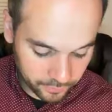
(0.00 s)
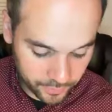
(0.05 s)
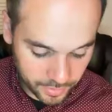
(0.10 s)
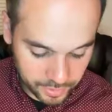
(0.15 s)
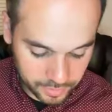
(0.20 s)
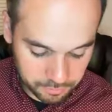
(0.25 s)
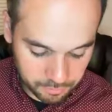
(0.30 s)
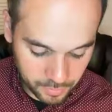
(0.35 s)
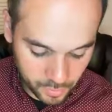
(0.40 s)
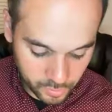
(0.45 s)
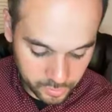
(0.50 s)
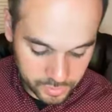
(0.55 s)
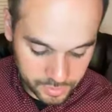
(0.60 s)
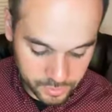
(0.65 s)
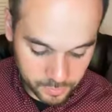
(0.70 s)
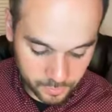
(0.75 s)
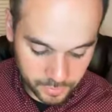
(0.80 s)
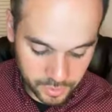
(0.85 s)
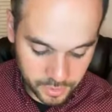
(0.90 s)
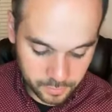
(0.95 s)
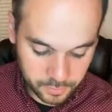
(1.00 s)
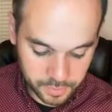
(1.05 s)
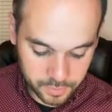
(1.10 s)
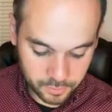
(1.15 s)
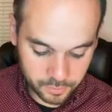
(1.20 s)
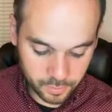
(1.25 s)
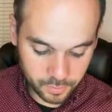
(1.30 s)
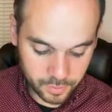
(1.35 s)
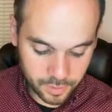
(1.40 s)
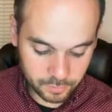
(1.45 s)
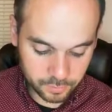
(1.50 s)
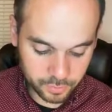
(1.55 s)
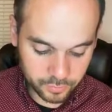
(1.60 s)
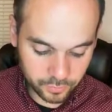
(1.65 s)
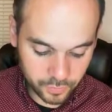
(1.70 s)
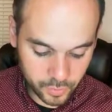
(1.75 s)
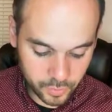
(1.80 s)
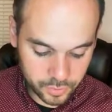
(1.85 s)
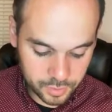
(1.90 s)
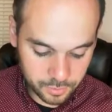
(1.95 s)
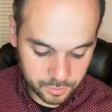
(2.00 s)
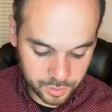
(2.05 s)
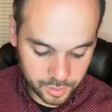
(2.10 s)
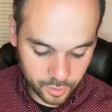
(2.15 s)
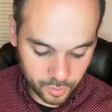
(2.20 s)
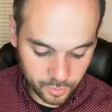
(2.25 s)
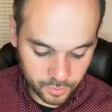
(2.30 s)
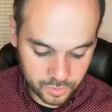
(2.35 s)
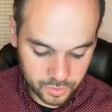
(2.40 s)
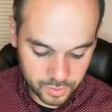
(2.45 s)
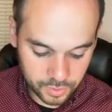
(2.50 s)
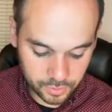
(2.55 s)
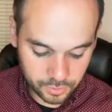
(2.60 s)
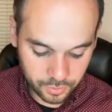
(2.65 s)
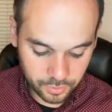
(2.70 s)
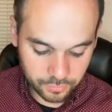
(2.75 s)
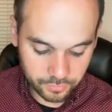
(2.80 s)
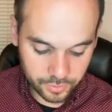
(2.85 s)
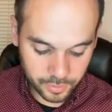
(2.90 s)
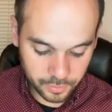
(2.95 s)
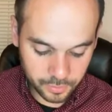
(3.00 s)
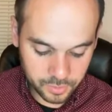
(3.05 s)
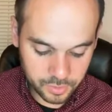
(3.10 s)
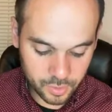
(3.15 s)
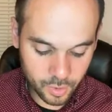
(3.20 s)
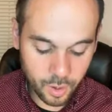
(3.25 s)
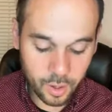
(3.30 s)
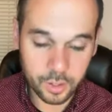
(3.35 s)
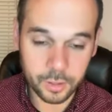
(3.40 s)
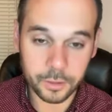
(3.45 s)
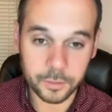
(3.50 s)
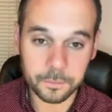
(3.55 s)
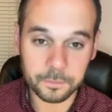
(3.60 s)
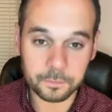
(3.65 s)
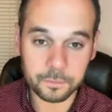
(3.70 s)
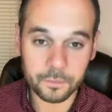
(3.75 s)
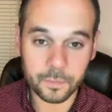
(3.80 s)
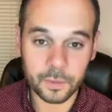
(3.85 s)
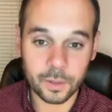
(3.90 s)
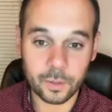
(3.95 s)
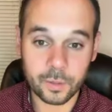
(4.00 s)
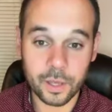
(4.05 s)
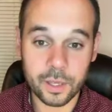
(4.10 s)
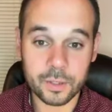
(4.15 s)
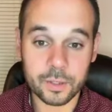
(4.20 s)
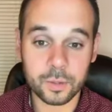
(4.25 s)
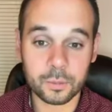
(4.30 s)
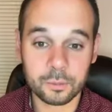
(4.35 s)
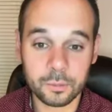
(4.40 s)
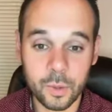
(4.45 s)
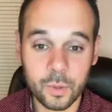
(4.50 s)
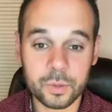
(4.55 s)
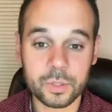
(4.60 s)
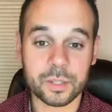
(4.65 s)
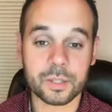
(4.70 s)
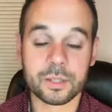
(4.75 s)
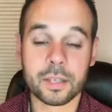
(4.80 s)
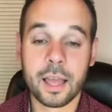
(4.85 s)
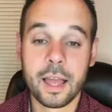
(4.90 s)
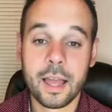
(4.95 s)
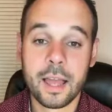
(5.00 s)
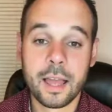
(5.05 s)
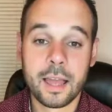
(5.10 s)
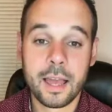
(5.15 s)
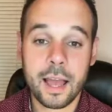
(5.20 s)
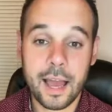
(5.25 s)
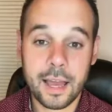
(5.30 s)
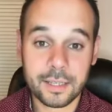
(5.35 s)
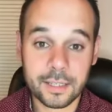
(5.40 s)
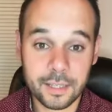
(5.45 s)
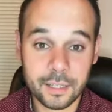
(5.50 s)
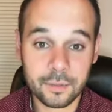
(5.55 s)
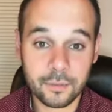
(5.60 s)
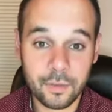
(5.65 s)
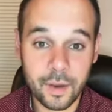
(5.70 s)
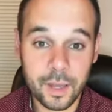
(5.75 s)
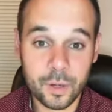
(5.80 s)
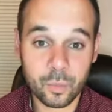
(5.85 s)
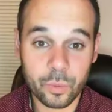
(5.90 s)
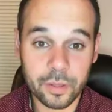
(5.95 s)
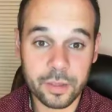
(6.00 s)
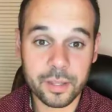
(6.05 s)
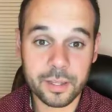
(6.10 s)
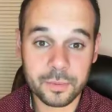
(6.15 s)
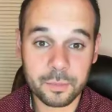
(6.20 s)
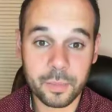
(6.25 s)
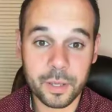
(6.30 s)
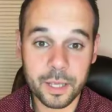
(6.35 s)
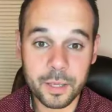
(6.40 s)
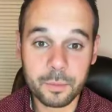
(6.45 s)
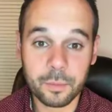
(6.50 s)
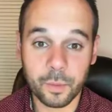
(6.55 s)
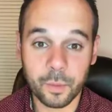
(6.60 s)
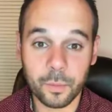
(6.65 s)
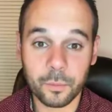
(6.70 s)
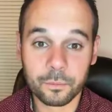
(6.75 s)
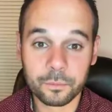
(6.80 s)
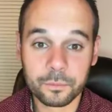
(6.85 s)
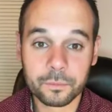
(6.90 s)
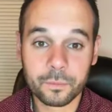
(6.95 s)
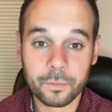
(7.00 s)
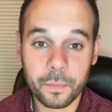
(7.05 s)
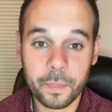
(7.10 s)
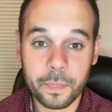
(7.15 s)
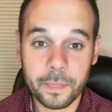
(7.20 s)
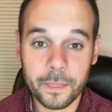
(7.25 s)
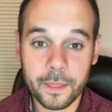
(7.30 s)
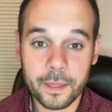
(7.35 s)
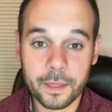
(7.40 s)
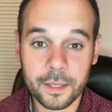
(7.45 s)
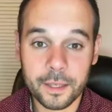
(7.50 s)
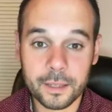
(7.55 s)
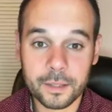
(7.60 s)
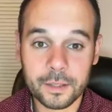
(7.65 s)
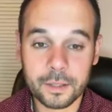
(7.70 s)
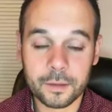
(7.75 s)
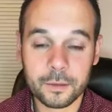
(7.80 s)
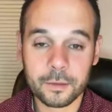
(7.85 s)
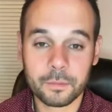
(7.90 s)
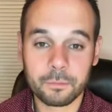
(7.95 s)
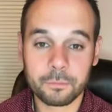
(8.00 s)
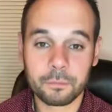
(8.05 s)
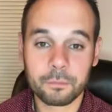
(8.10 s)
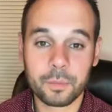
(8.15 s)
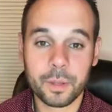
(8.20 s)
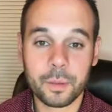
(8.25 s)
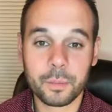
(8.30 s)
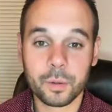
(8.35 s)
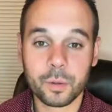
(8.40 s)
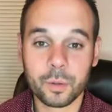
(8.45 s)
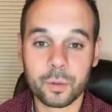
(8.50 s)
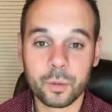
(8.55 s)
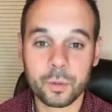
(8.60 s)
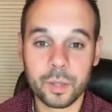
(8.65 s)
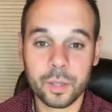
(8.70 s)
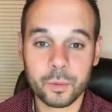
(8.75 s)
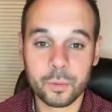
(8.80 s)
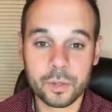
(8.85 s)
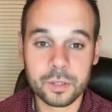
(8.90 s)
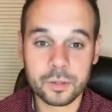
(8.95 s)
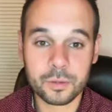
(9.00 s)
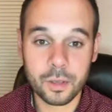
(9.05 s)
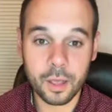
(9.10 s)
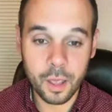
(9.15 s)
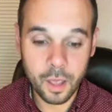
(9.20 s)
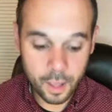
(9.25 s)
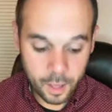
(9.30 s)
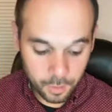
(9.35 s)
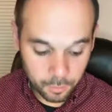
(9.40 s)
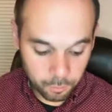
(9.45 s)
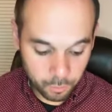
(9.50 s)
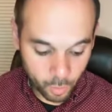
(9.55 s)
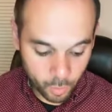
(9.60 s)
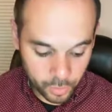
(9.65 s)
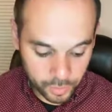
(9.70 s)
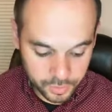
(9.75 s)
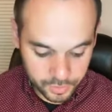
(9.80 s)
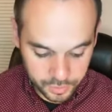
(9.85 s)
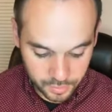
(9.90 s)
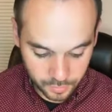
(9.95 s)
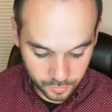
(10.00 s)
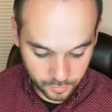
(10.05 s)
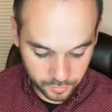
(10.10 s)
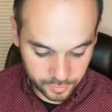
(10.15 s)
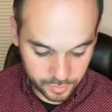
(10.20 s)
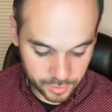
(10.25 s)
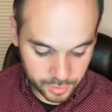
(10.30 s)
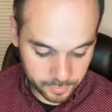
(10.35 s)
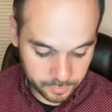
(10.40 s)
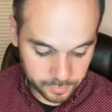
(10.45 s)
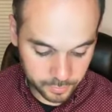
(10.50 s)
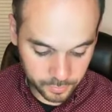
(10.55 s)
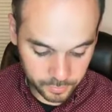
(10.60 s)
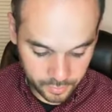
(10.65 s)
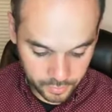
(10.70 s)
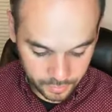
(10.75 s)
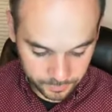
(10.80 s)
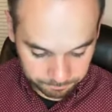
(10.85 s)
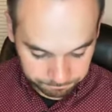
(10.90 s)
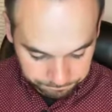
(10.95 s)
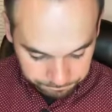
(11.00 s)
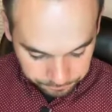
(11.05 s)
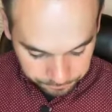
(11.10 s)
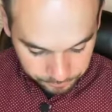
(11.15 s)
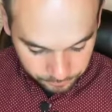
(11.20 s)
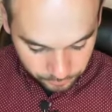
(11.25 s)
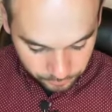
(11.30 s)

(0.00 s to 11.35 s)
By faith, Moses, when he was grown up, refused to be called son of the Pharaoh's daughter, okay? So Moses identified with his people, his people who he was born to, the Hebrews.